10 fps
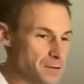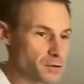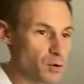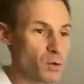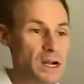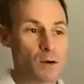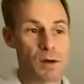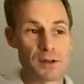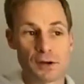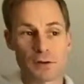So
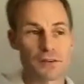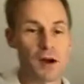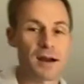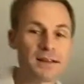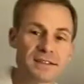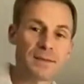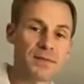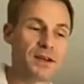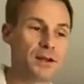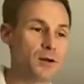whether you're starting
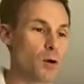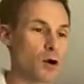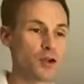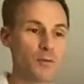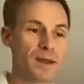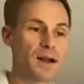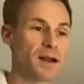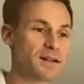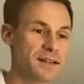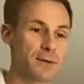something new or you've been
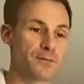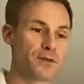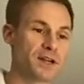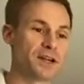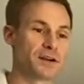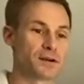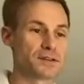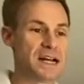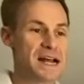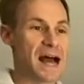on a team for years,